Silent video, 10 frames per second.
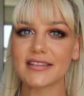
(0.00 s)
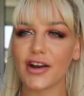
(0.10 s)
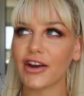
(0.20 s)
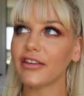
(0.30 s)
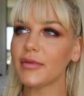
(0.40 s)

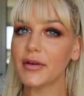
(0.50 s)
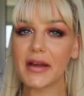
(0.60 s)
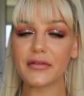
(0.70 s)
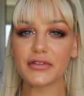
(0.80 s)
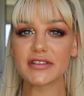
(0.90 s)
Sorry I've been
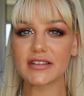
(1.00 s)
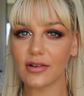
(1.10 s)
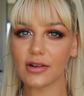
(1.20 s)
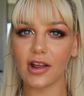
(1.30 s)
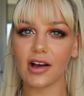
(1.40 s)
away for
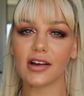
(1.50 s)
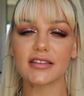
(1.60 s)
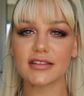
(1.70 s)
so long.